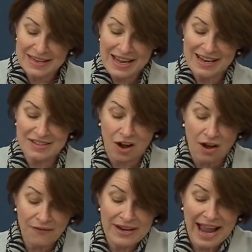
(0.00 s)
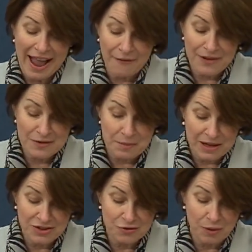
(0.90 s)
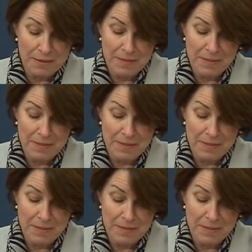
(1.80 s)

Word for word: is often half as much as what